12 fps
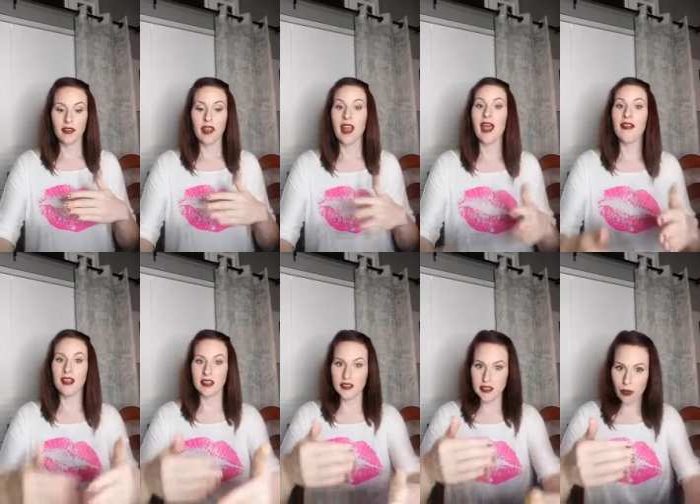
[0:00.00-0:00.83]
and then
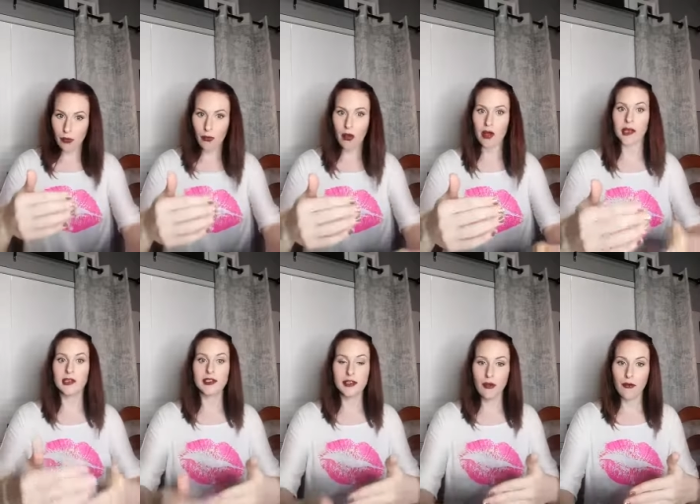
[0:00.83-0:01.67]
so on and
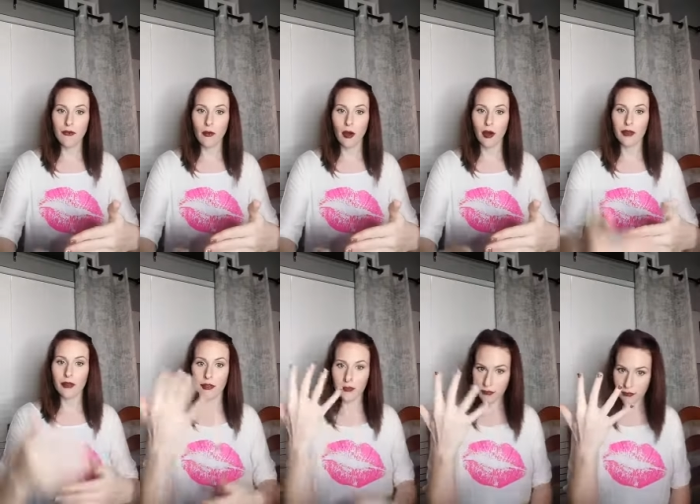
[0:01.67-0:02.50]
so forth,
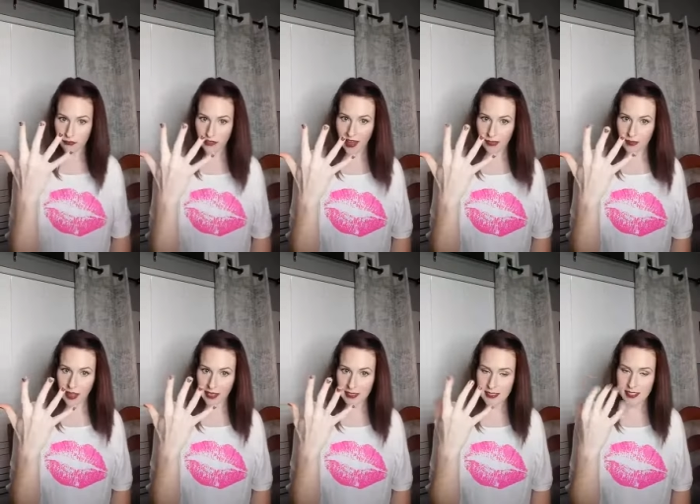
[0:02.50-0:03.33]
5
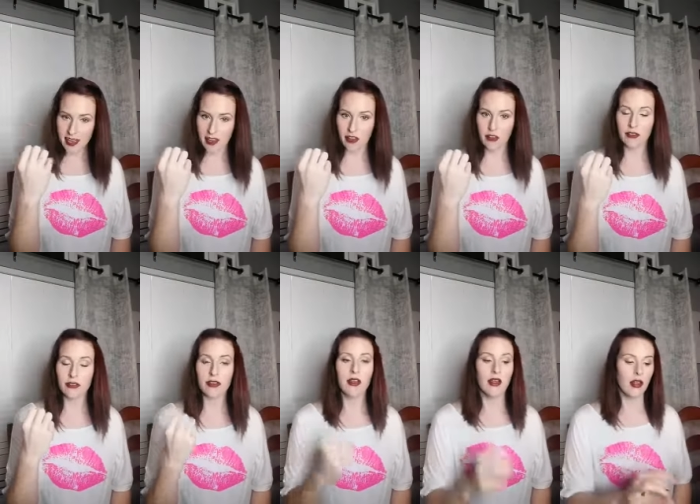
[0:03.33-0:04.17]
lines down.
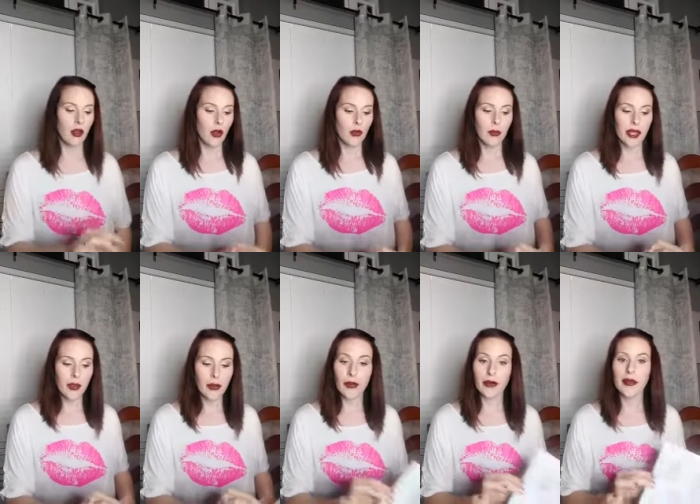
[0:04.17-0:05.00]
we
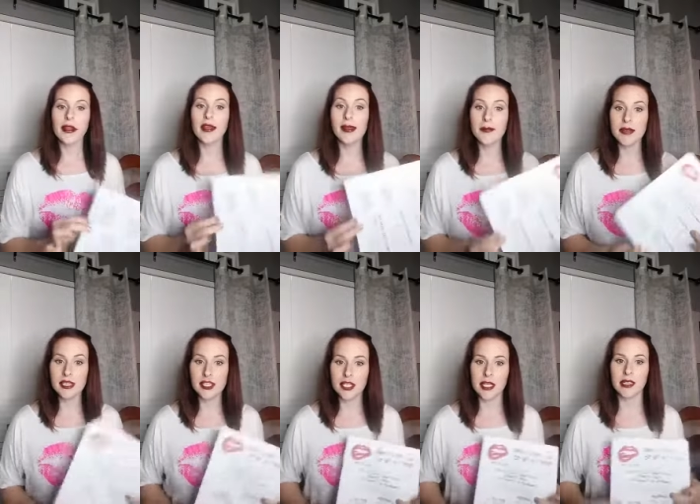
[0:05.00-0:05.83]
earn
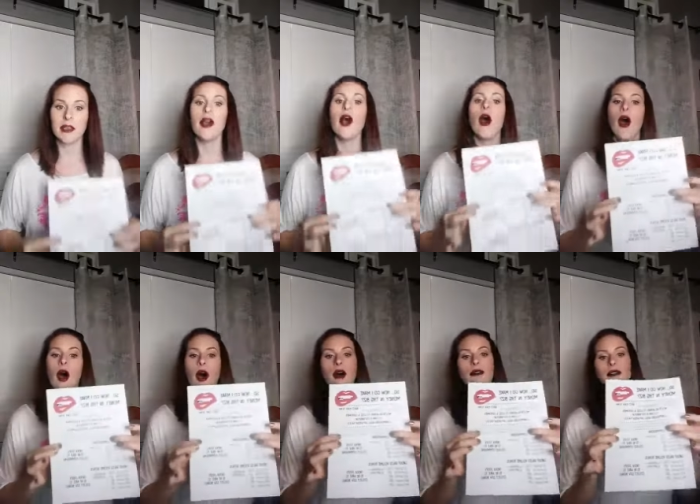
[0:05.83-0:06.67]
commission
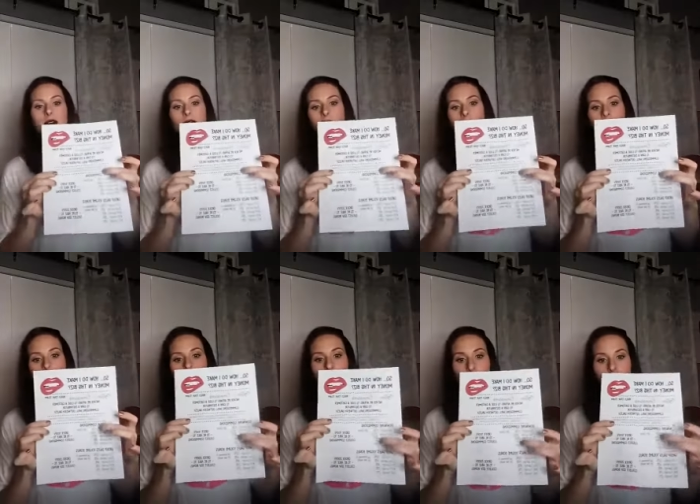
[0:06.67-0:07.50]
off of
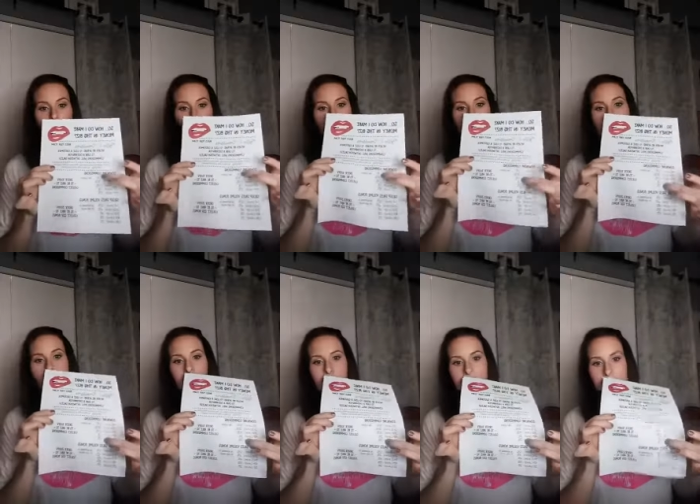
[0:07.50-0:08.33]
those
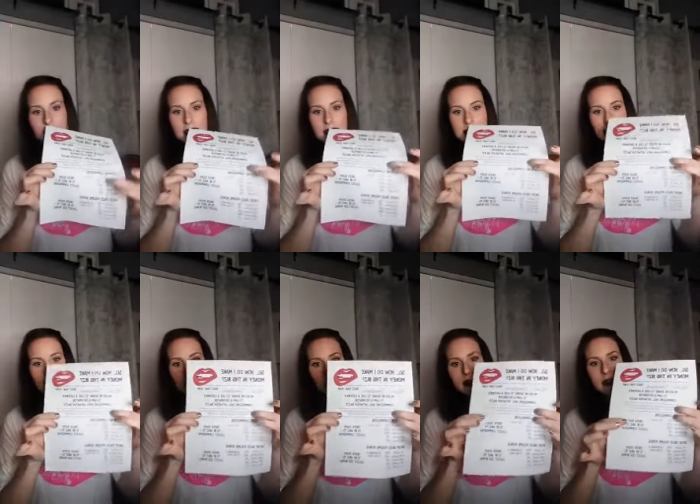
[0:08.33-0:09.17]
lines
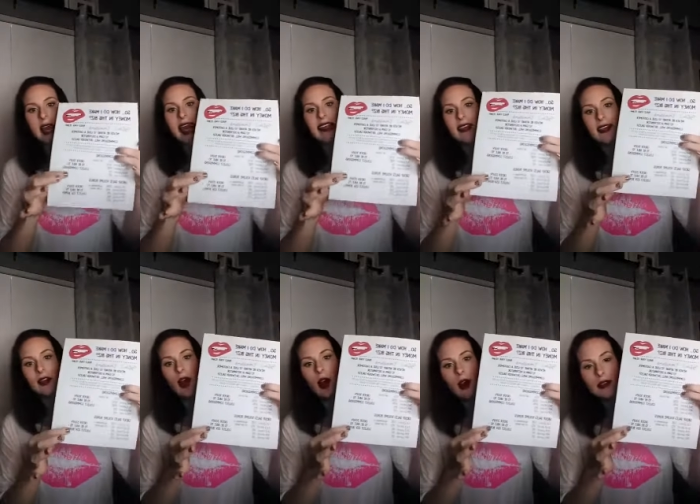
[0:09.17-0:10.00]
sales, and then
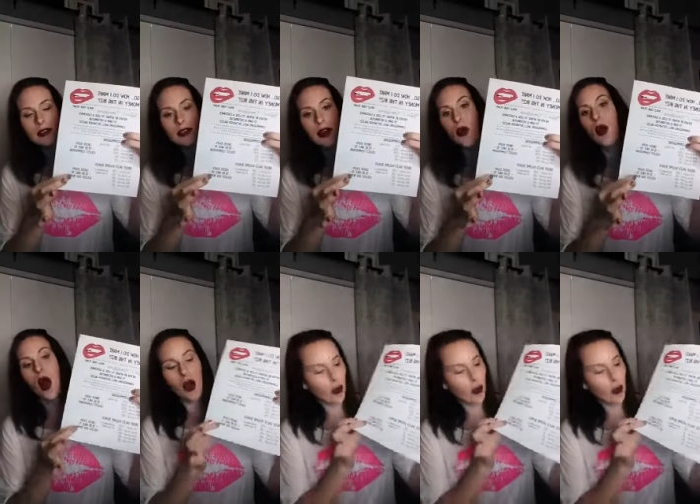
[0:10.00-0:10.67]
also our